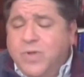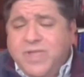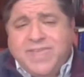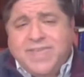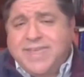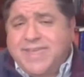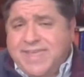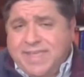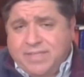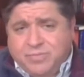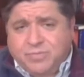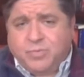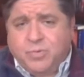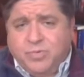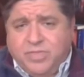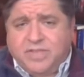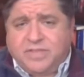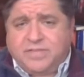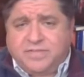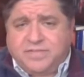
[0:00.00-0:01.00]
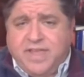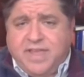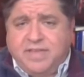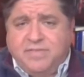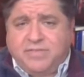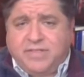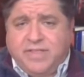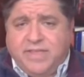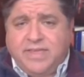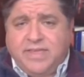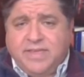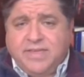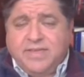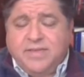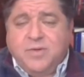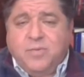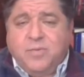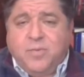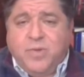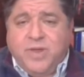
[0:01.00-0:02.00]
We can get through this safely.
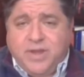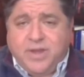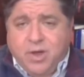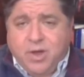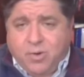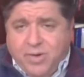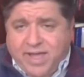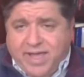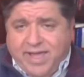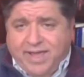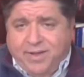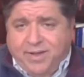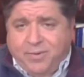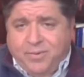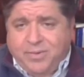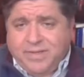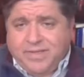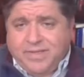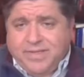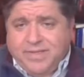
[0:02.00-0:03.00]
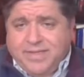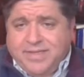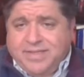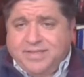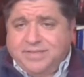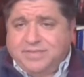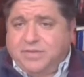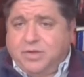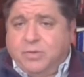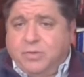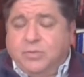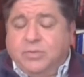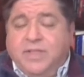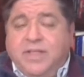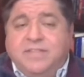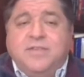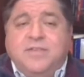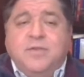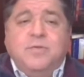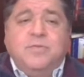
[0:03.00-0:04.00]
We know how. So
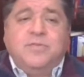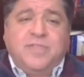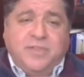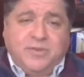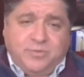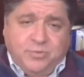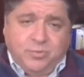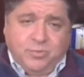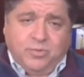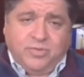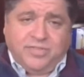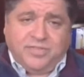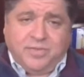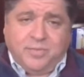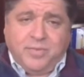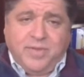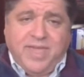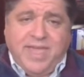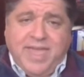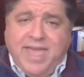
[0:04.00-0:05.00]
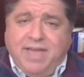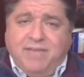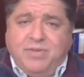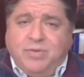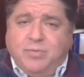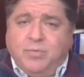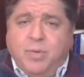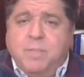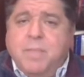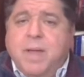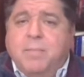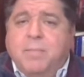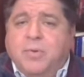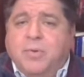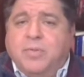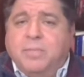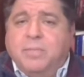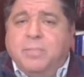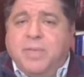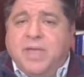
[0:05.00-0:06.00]
let's use the tools that we have, and
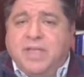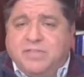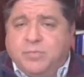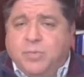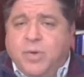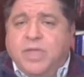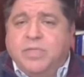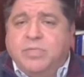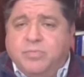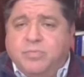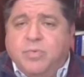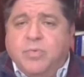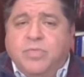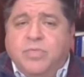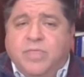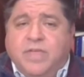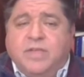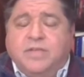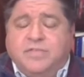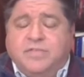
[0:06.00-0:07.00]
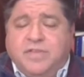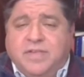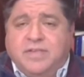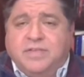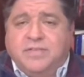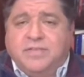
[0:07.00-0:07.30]
remember, the best way through this